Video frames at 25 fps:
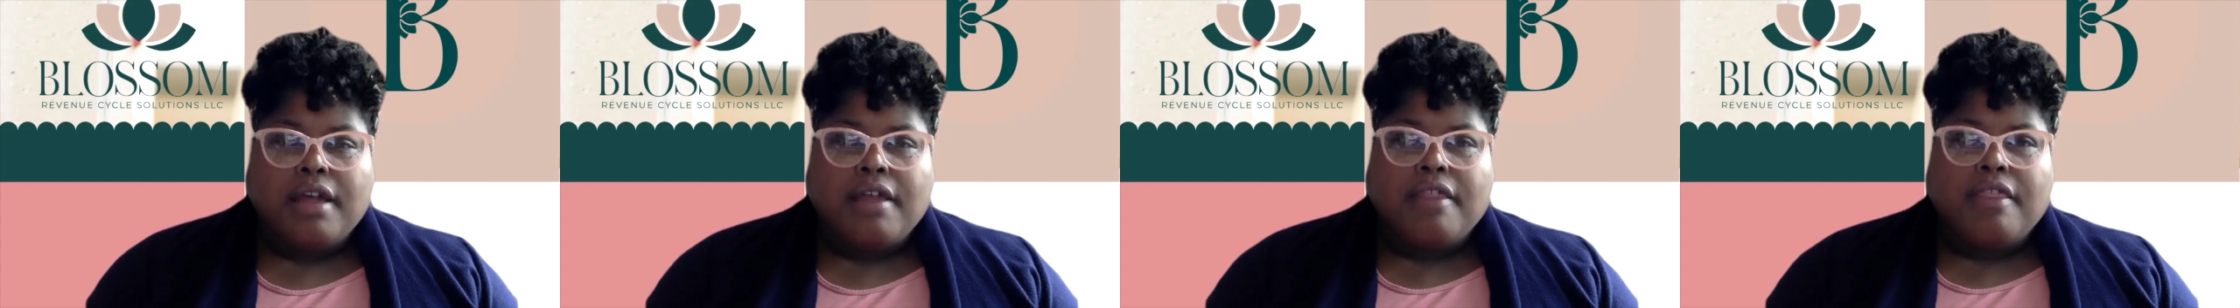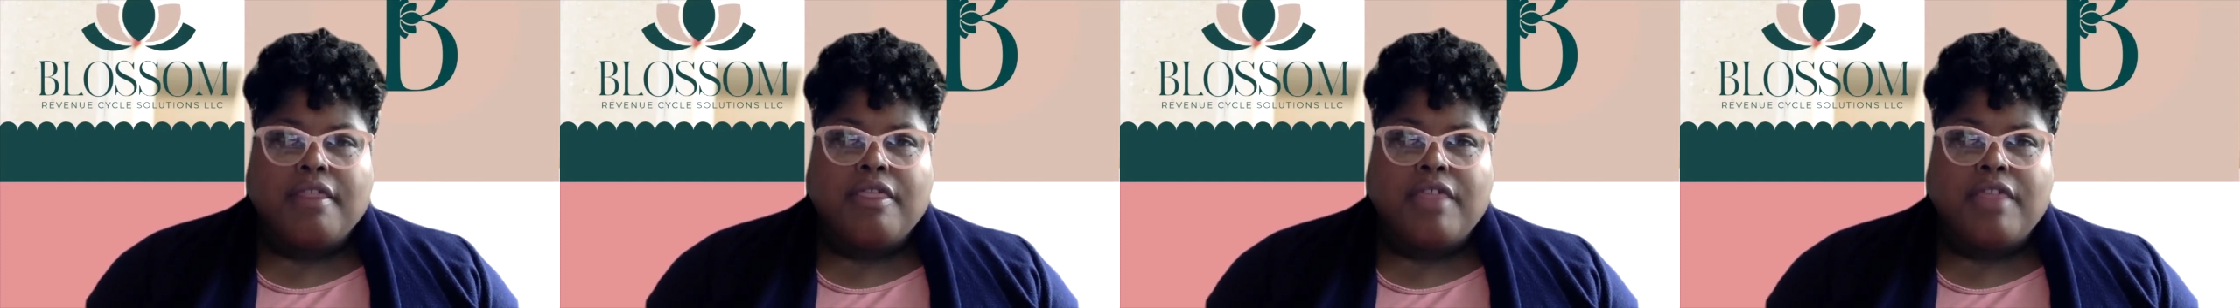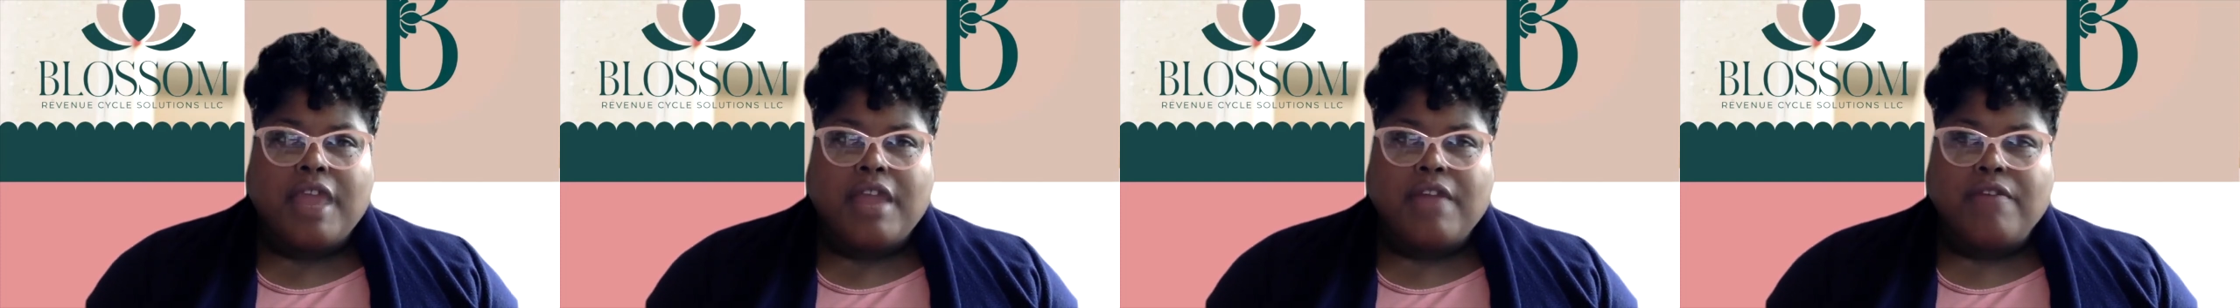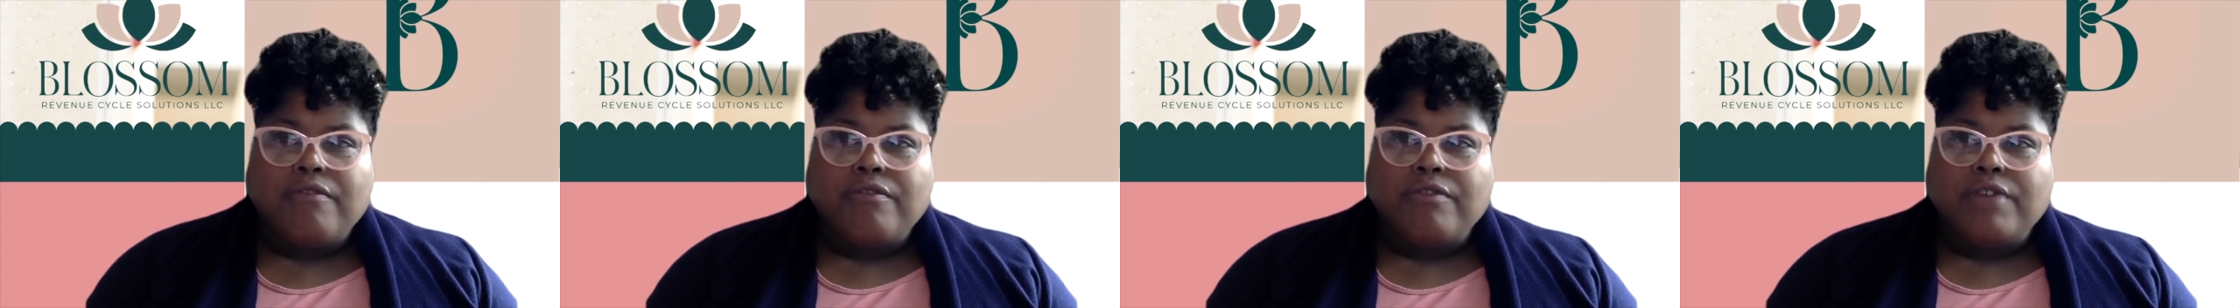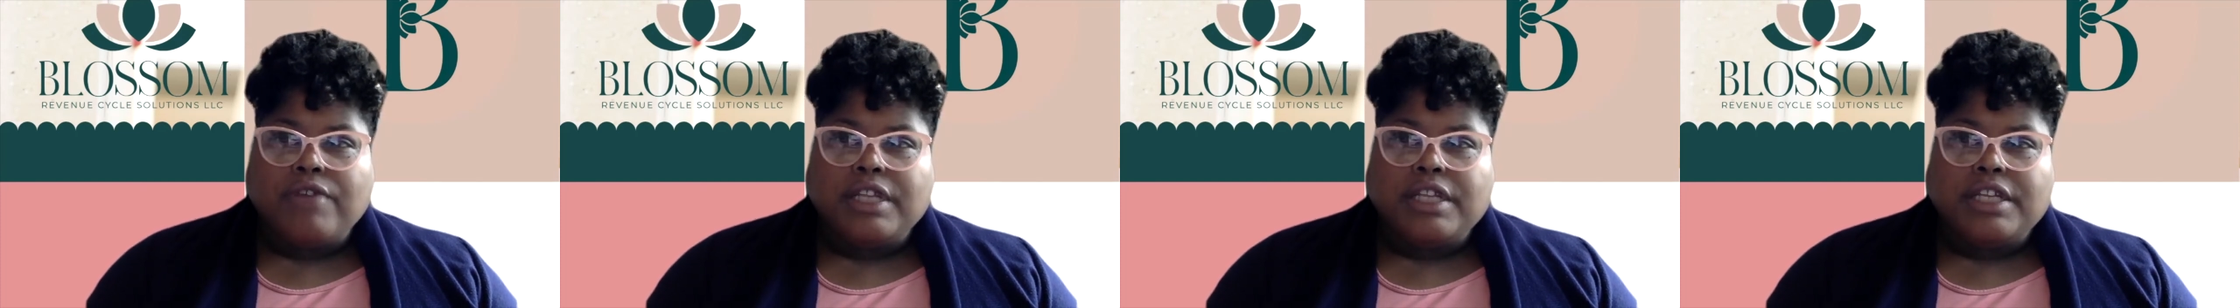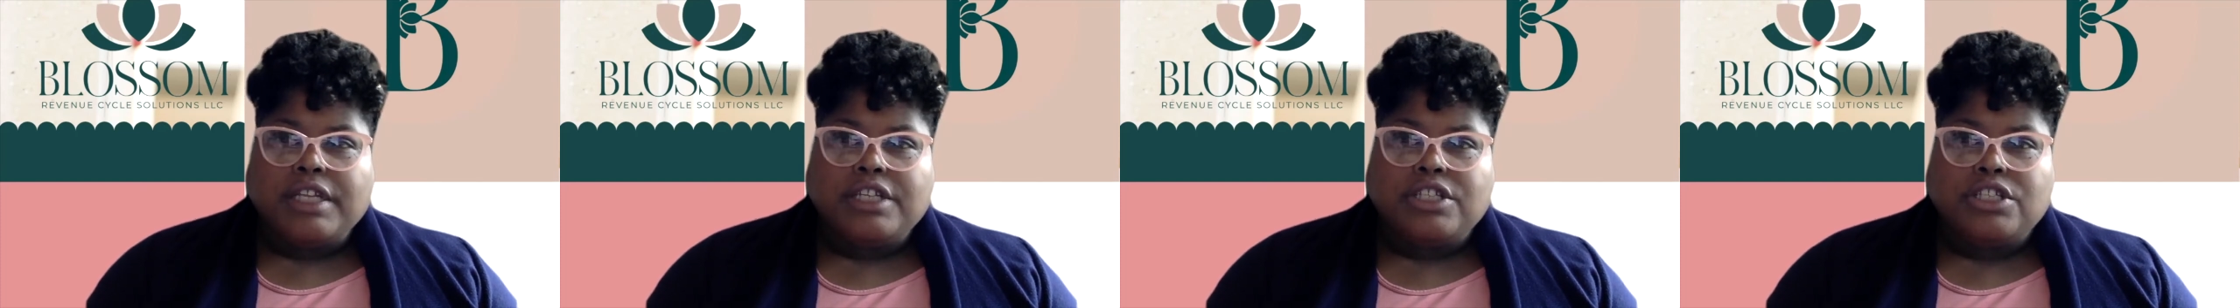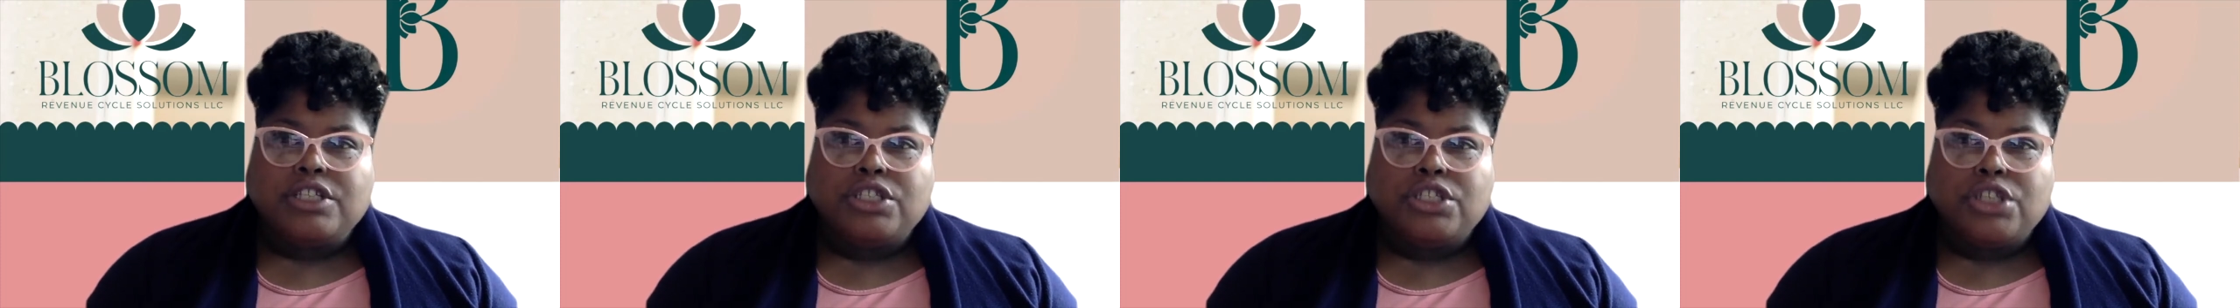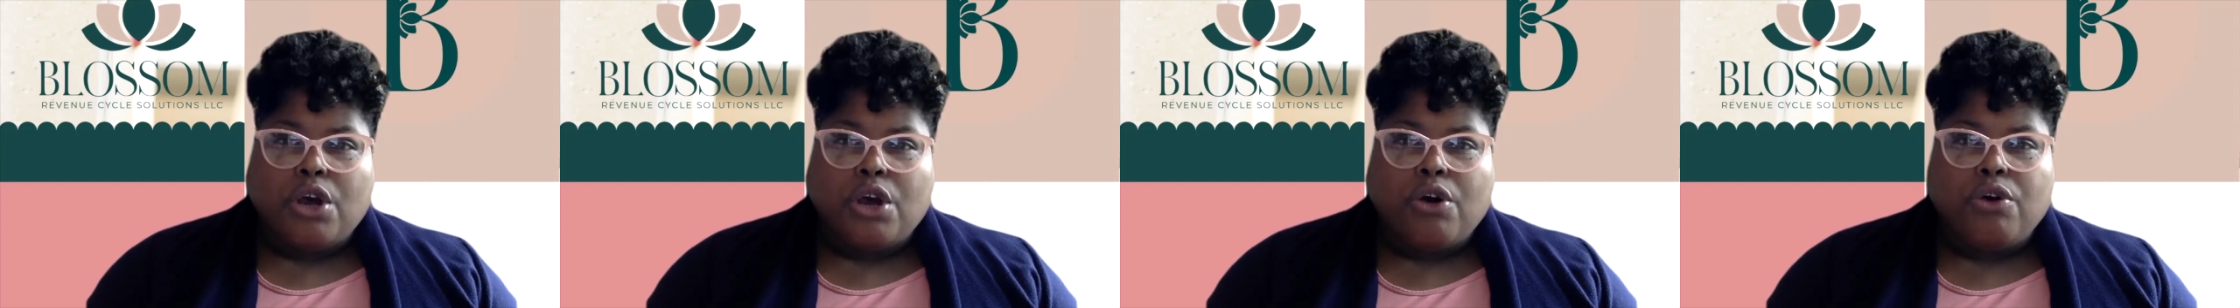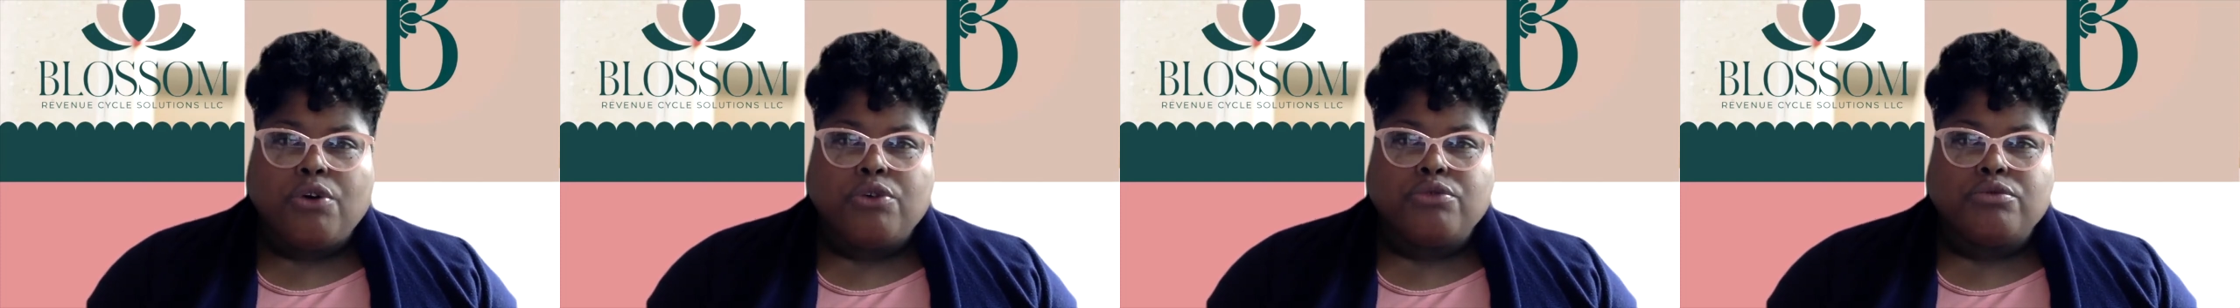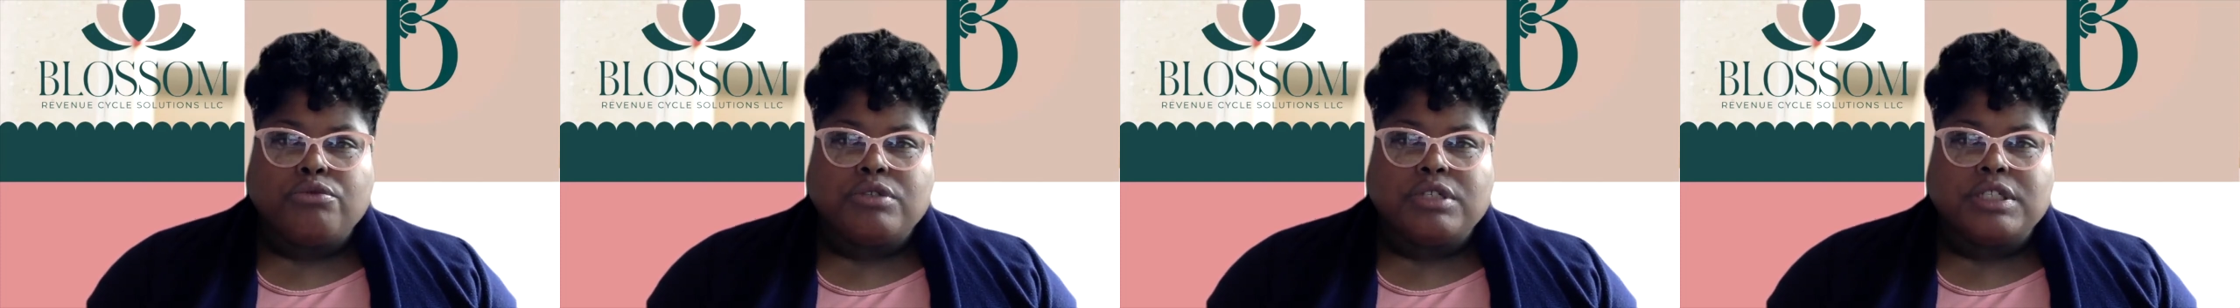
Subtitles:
they really don't